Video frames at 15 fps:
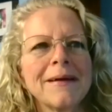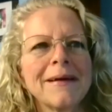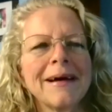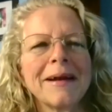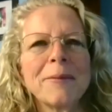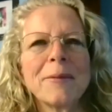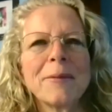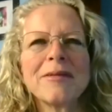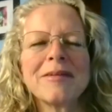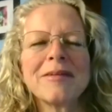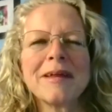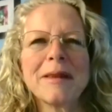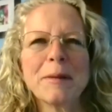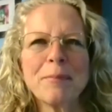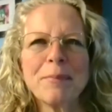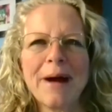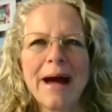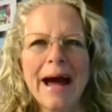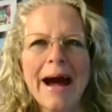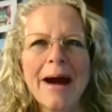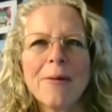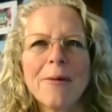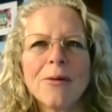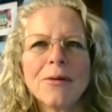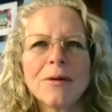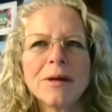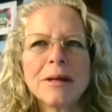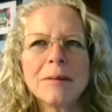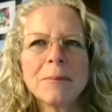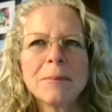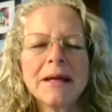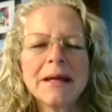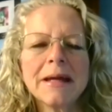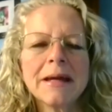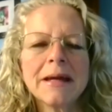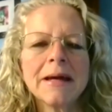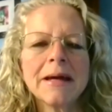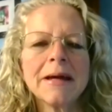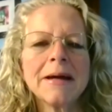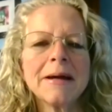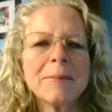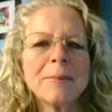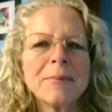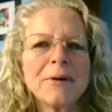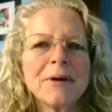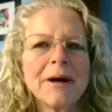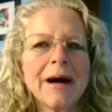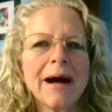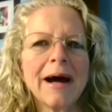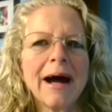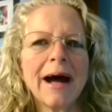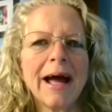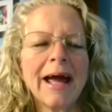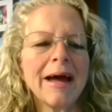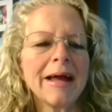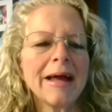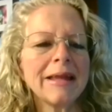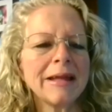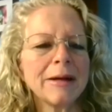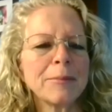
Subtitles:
I don't want to say the power in me, but I had the